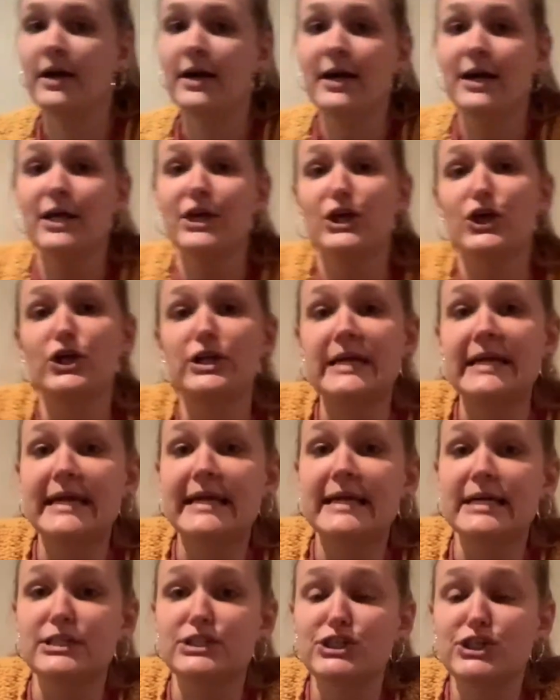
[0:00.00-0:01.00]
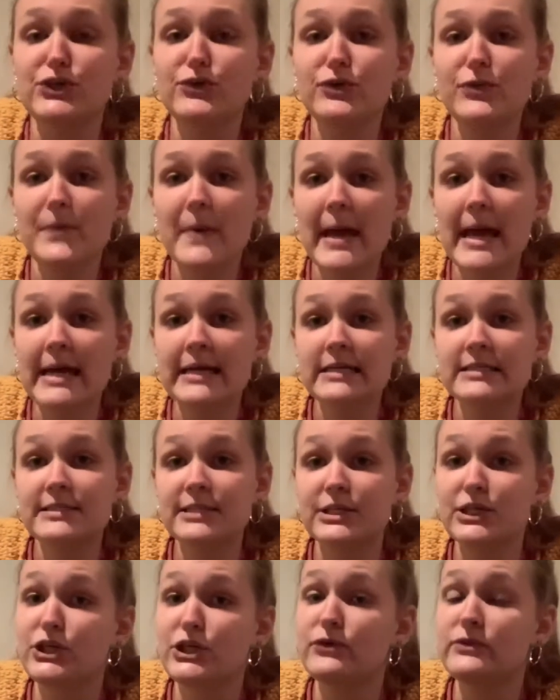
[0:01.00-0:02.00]
You'll need toothpicks.
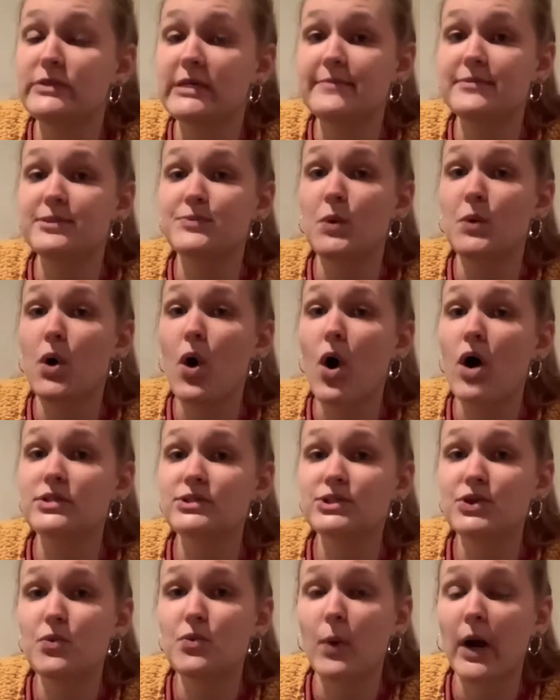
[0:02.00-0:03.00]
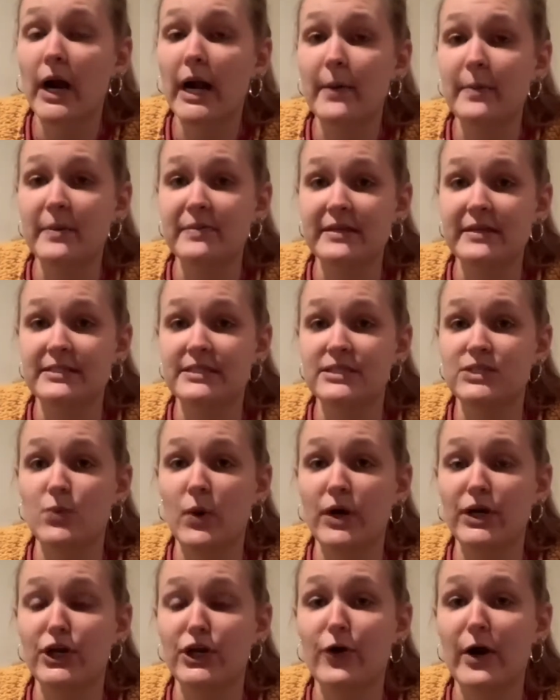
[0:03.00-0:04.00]
Q-tips will also work, but this is
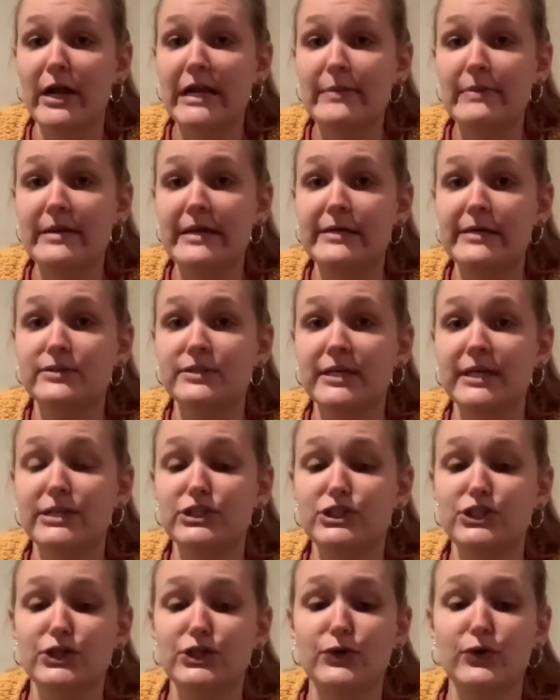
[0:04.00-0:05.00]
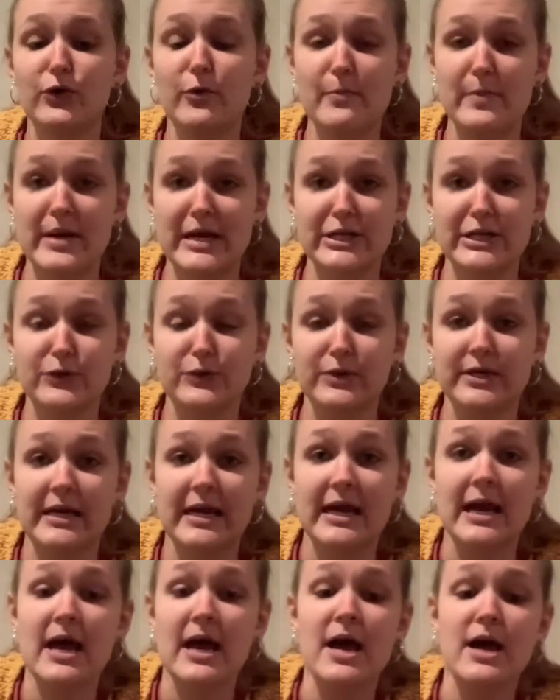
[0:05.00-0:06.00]
what you're going to be using to
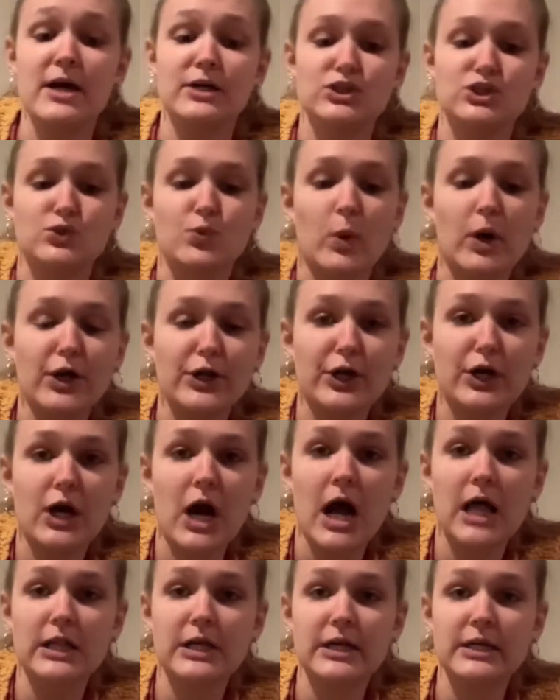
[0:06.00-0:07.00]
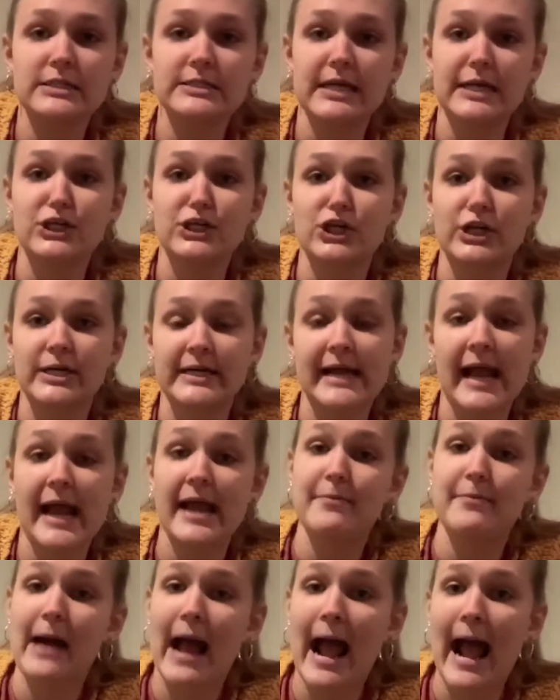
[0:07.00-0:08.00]
manually swirl your colors and
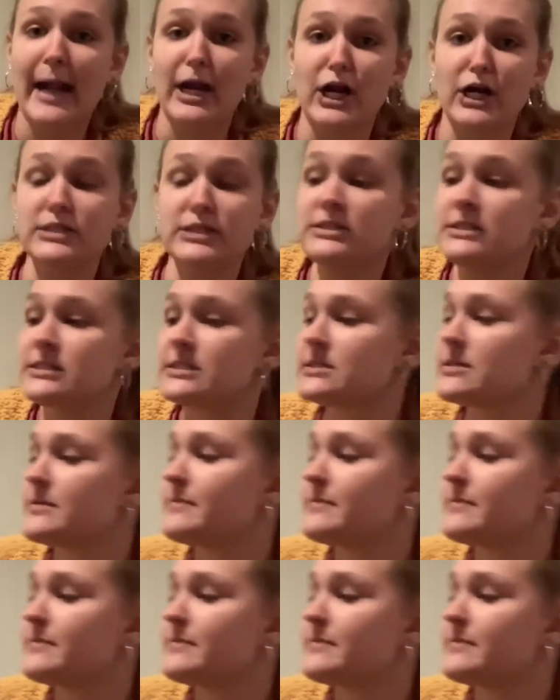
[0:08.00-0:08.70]
create patterns.